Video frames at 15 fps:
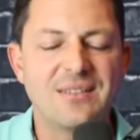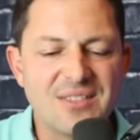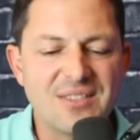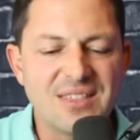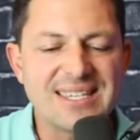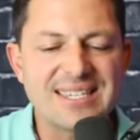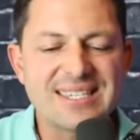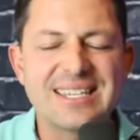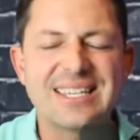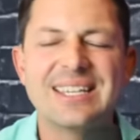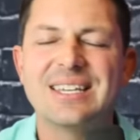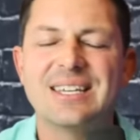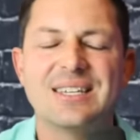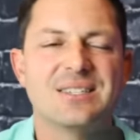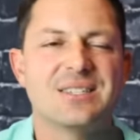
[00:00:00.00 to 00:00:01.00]
This
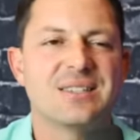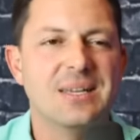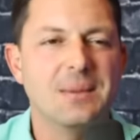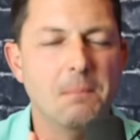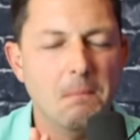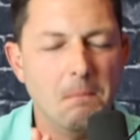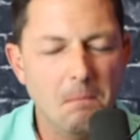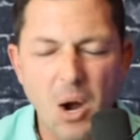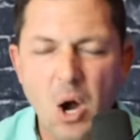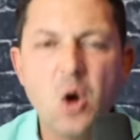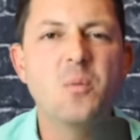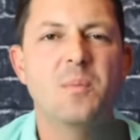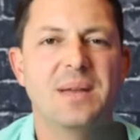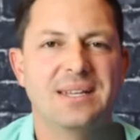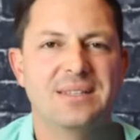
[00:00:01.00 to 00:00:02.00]
is the
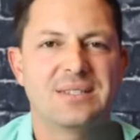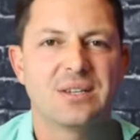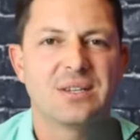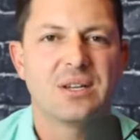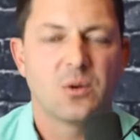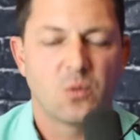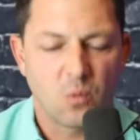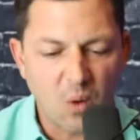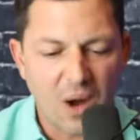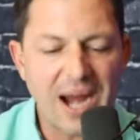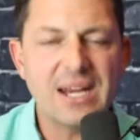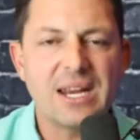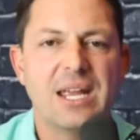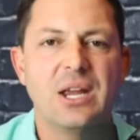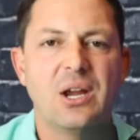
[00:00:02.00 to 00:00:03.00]
moment
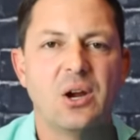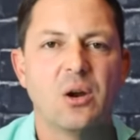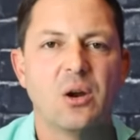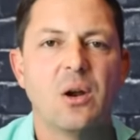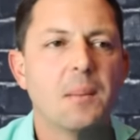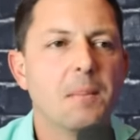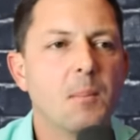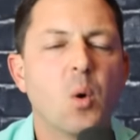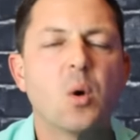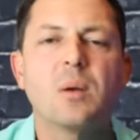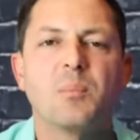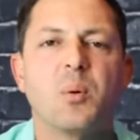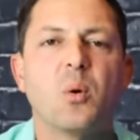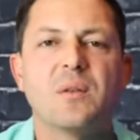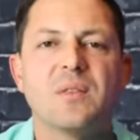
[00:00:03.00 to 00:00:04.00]
right here, more
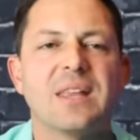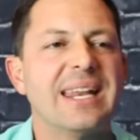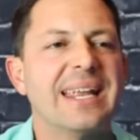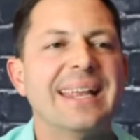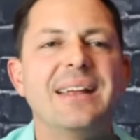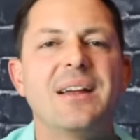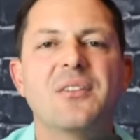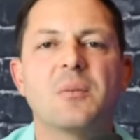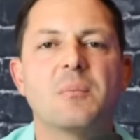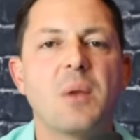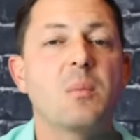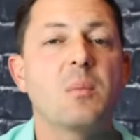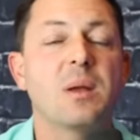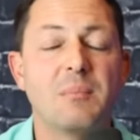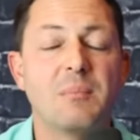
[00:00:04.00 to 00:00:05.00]
important than any other
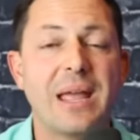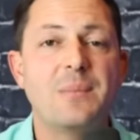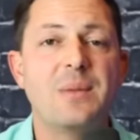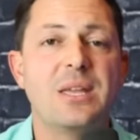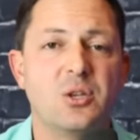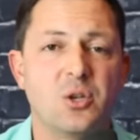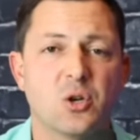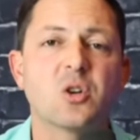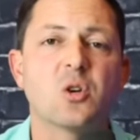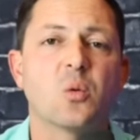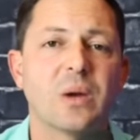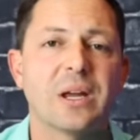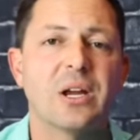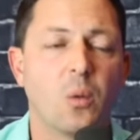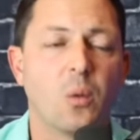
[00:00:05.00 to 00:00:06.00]
moment, maybe in your
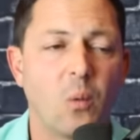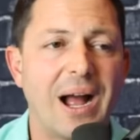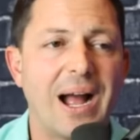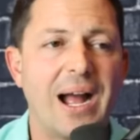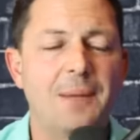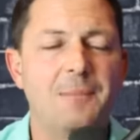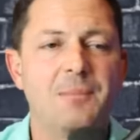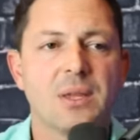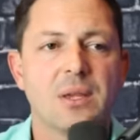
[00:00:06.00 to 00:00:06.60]
career. Why?